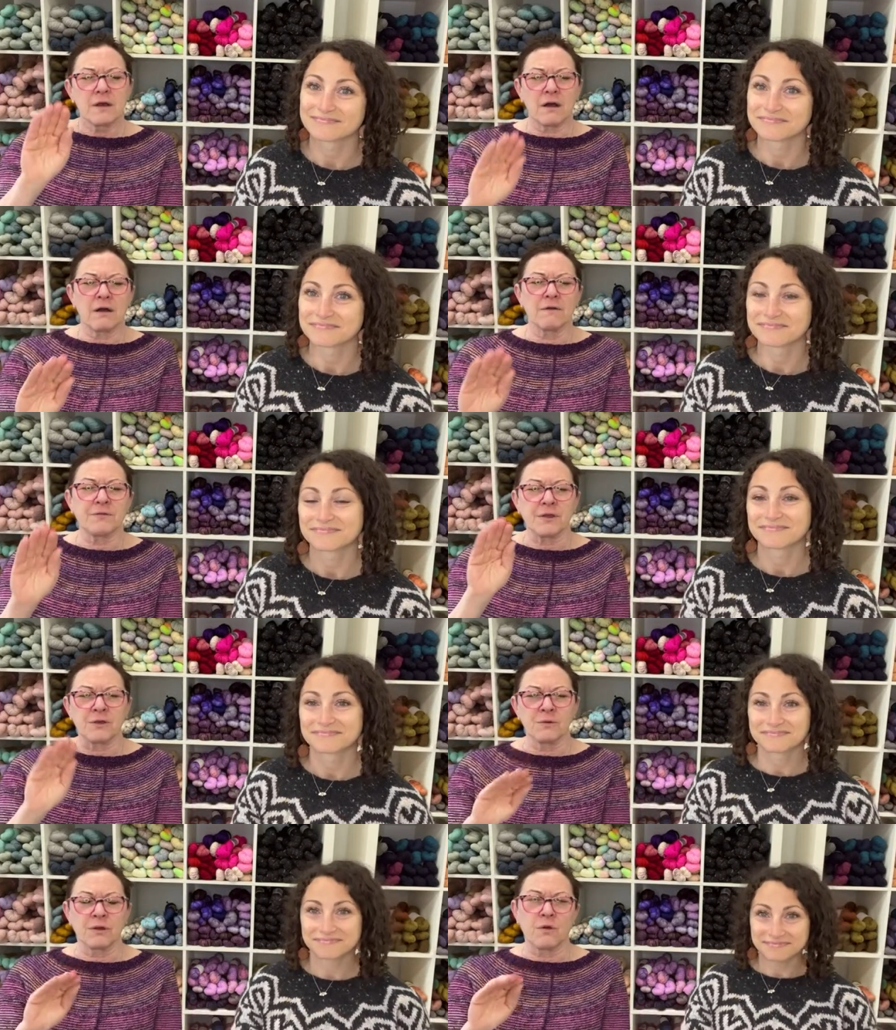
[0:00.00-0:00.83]
Speaker 1: of the
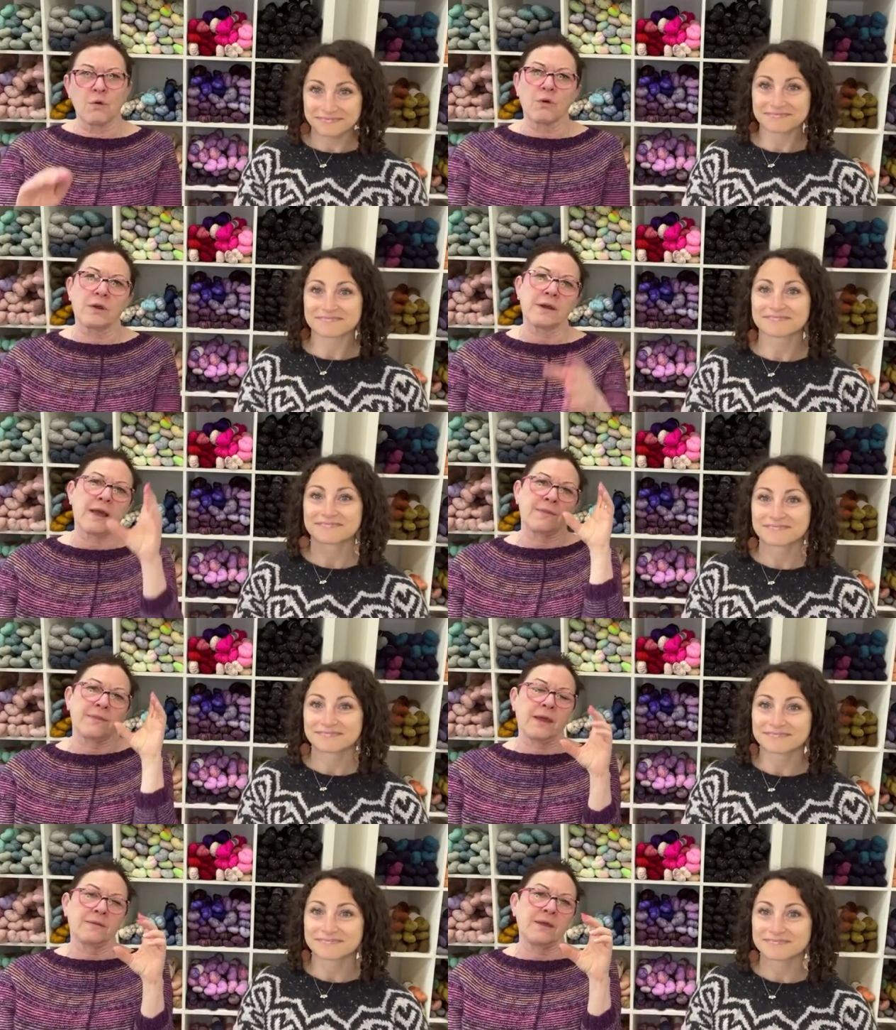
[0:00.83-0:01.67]
unicorn, and
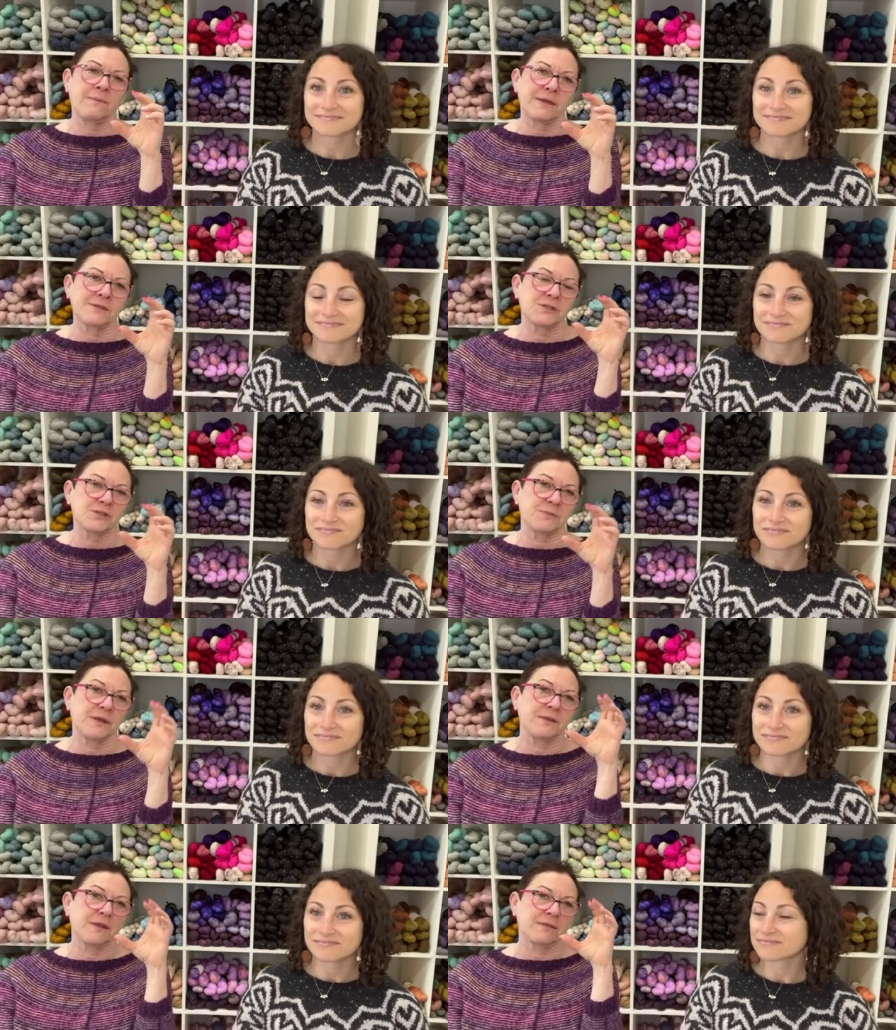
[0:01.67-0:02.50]
then they messaged
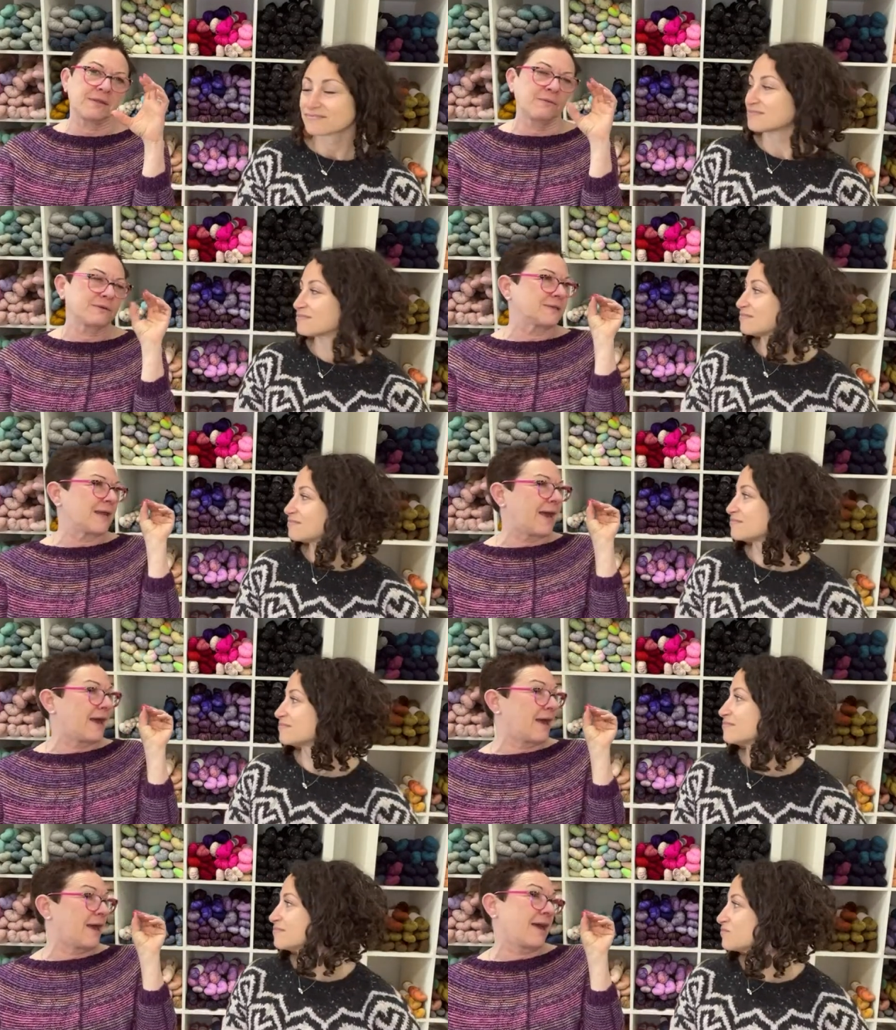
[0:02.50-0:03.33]
me that there was an,
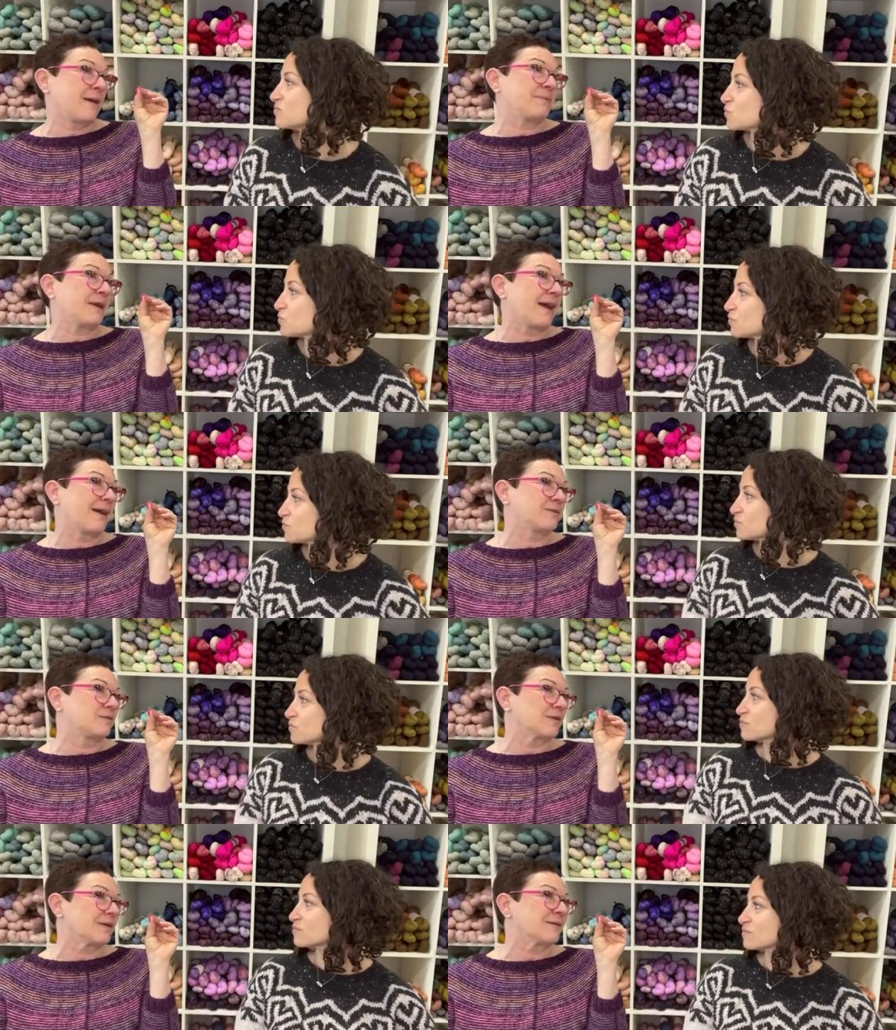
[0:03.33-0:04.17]
a happy
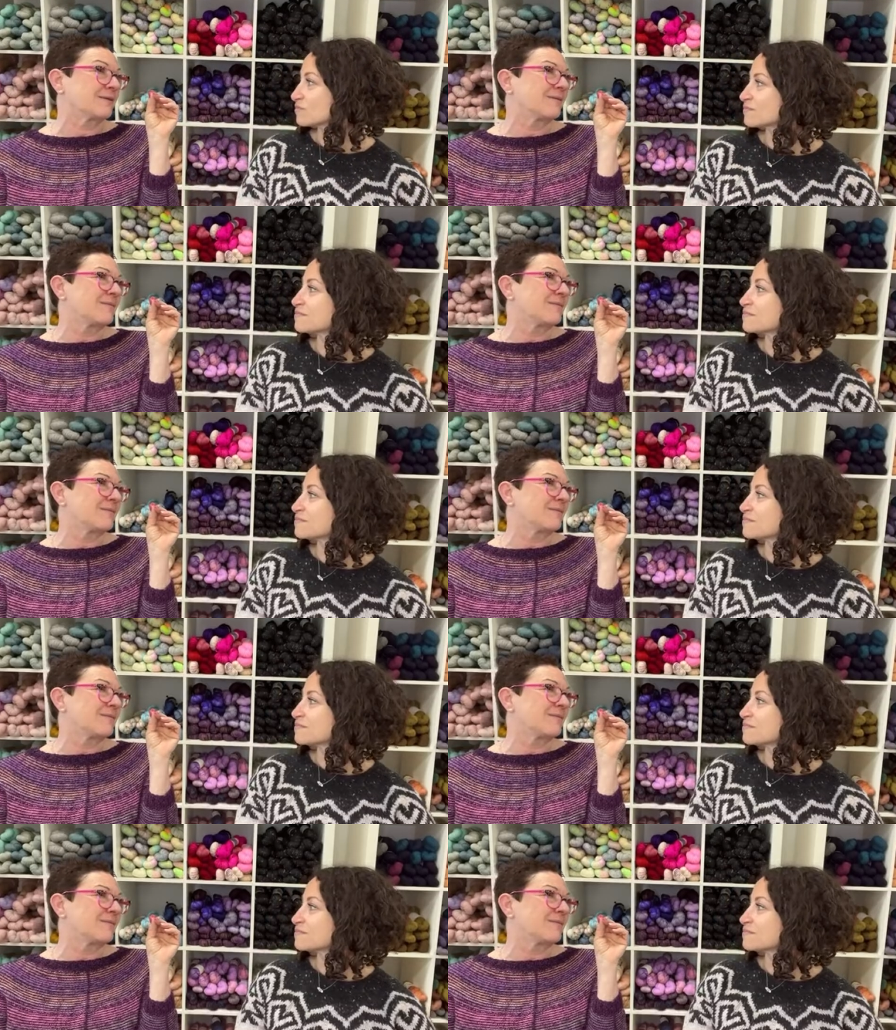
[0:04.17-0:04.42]
accident